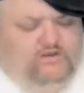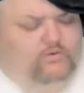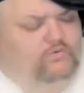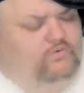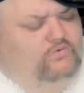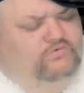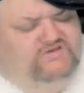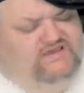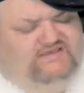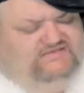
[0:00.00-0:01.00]
Oh,
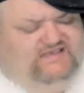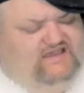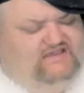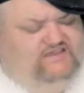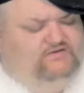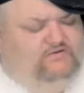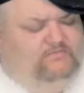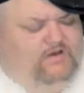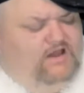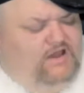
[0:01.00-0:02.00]
yes, I
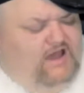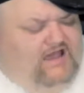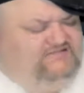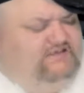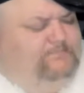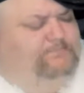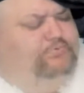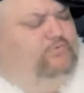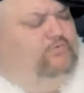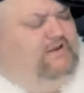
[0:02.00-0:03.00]
am. I said,
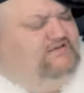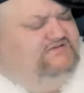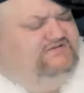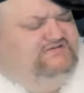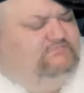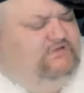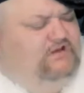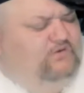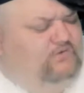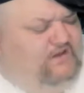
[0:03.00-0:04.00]
praise him,
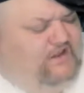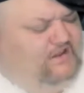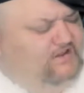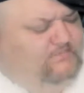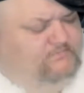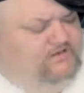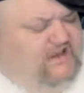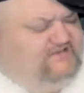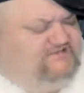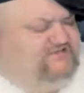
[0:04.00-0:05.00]
Lord.
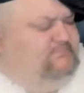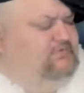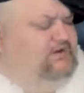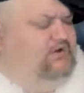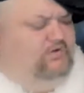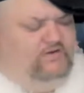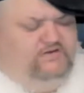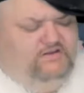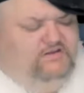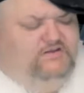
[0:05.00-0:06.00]
Bless him,
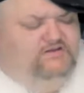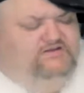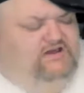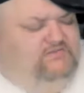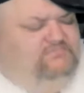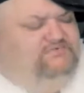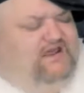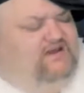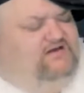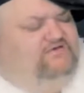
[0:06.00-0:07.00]
Lord. Come
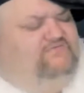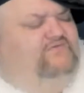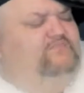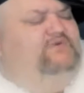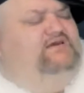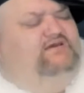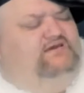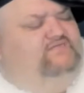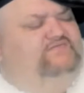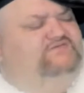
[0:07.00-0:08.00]
down from the
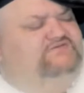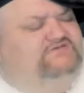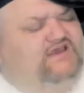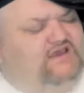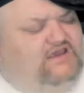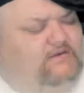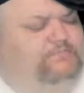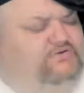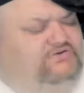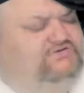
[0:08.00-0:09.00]
heavens
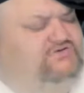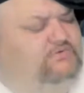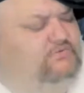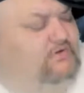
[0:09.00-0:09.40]
and put your